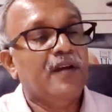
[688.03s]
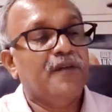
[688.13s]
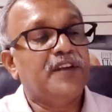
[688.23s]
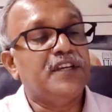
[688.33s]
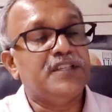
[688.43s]

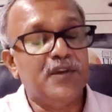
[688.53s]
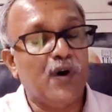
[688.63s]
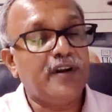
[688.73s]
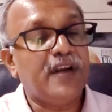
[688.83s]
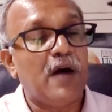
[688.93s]
which is
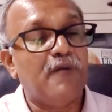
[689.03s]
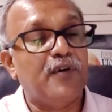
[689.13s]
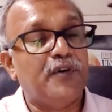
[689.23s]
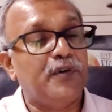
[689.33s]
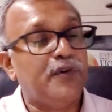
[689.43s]
not
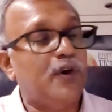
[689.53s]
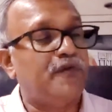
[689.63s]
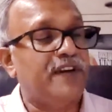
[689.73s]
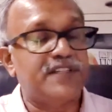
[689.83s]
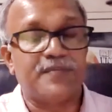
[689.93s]
harmful to
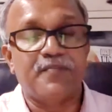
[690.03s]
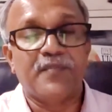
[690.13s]
dolphins.